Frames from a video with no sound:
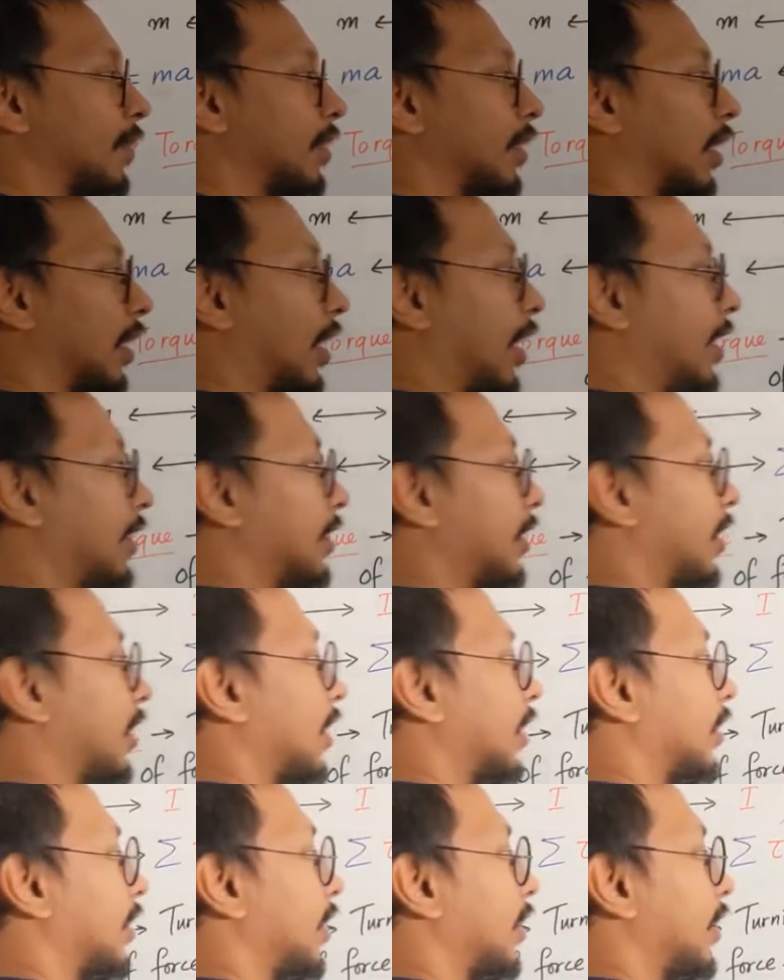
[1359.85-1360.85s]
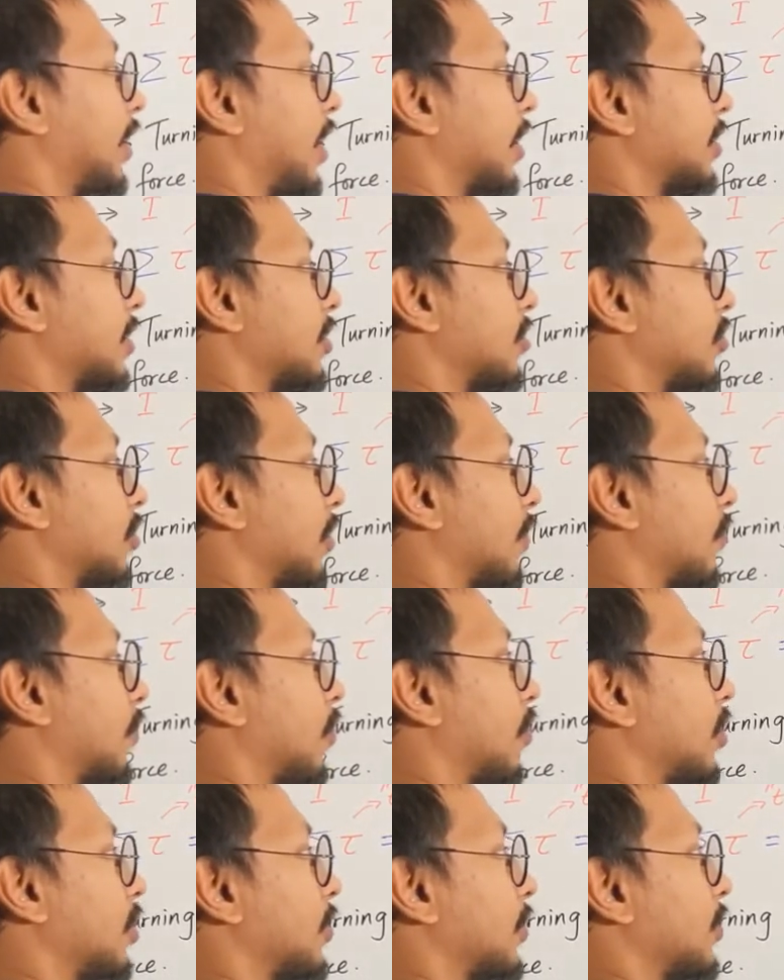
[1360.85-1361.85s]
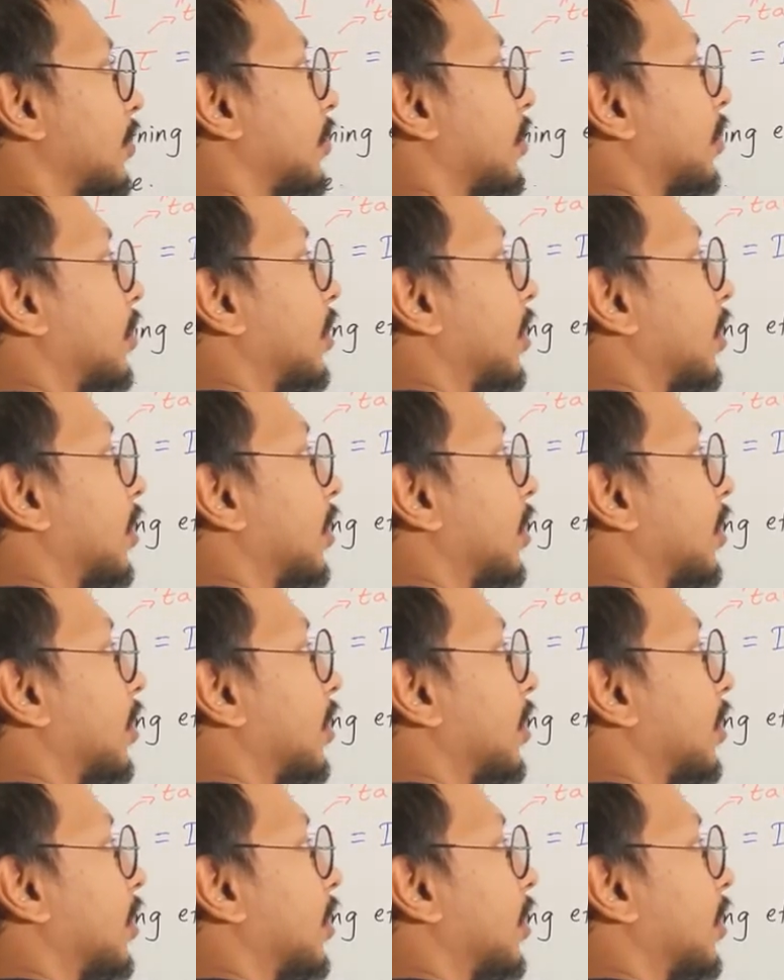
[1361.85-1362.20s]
The line connecting the axis to the force